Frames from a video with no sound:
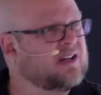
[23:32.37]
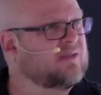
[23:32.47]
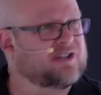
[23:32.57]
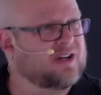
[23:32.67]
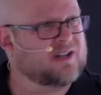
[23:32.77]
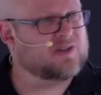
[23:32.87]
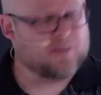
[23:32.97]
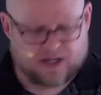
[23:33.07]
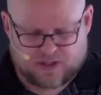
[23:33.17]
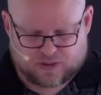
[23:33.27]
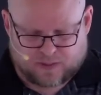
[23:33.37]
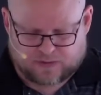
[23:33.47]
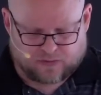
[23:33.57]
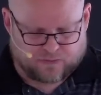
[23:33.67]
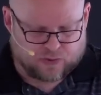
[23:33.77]
of John's manuscripts
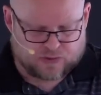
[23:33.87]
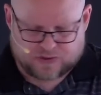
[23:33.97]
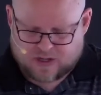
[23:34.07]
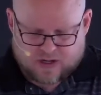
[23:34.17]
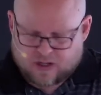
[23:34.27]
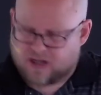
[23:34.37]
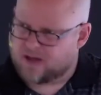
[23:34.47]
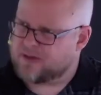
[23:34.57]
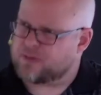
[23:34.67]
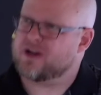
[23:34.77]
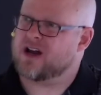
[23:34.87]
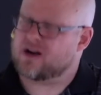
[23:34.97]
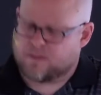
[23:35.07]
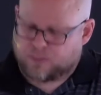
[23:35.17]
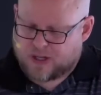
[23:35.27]
for the first uh,
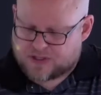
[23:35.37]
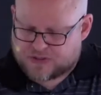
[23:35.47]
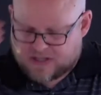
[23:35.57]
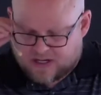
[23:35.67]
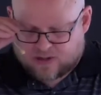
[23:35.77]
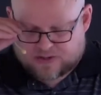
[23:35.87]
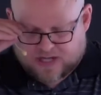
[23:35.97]
300 plus years